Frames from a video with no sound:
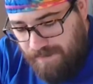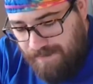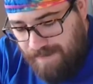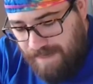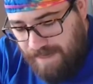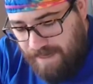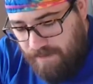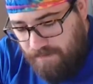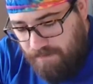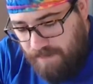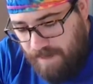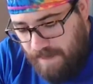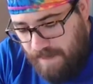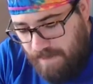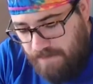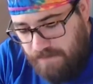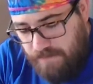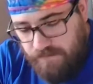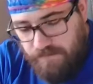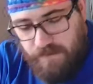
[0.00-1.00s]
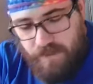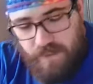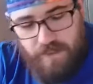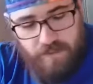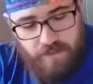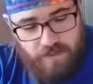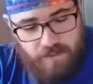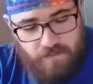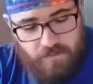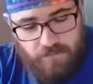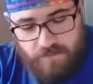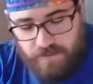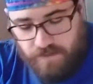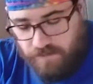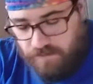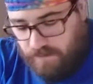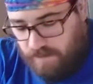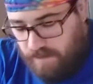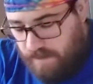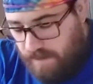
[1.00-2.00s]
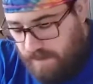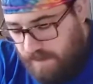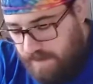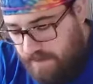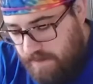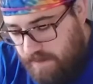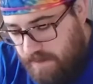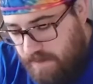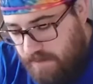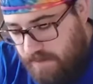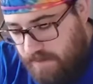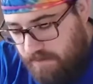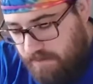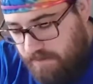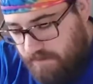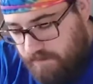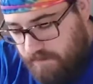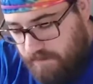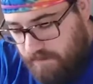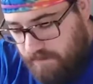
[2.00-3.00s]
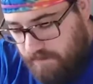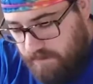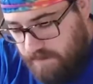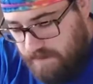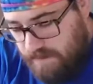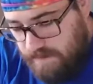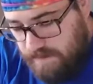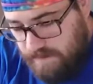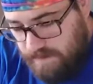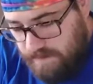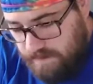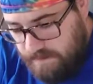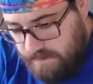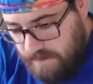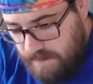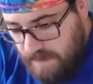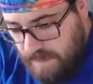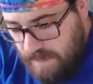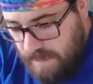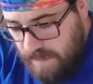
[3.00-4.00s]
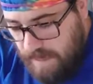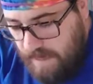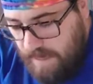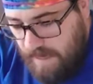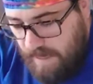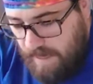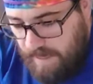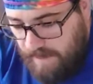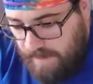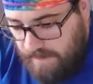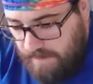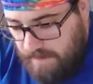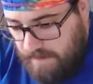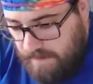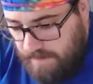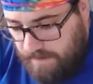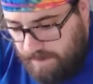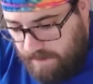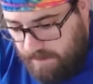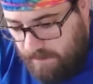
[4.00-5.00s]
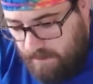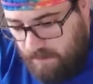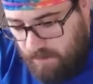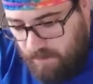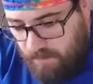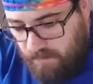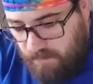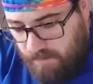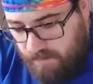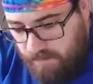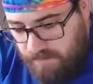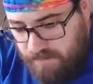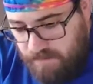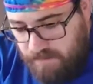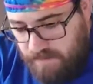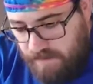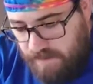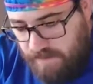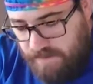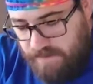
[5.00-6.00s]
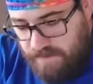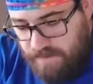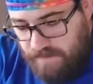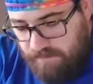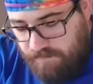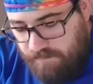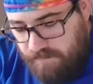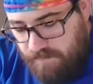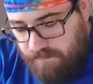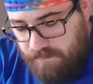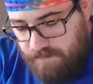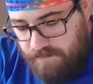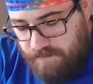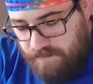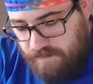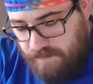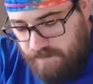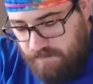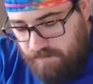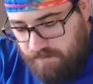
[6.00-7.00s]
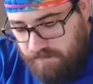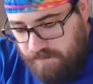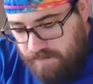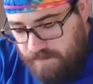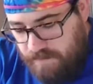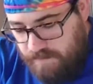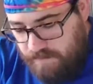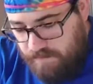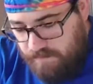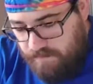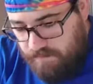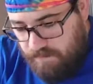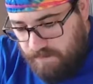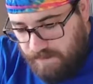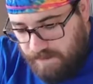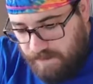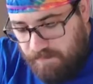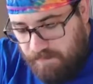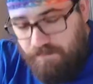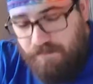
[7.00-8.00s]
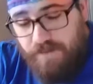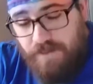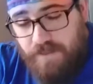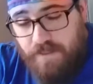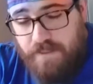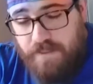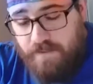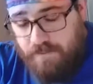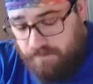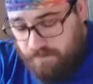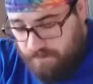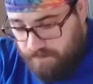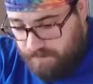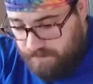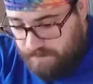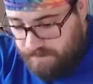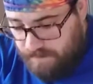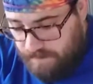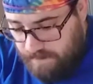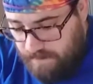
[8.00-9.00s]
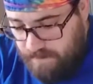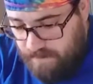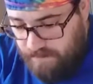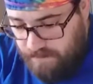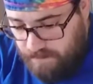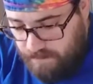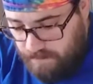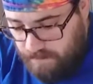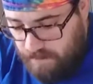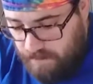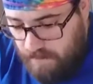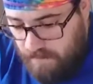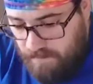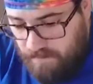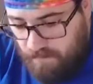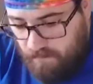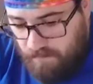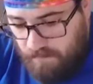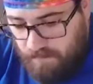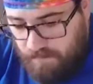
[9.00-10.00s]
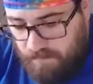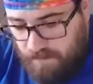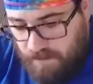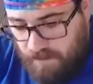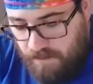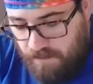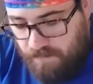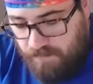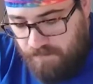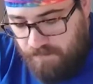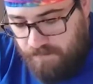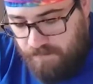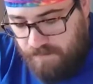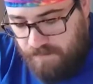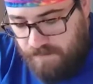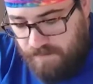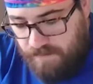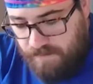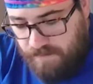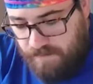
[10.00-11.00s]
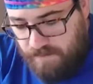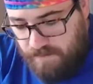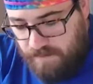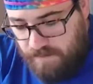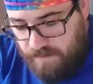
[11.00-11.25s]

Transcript: in allowed passer rating, which at 103.6, and allow almost a 70% completion percentage. With Mahomes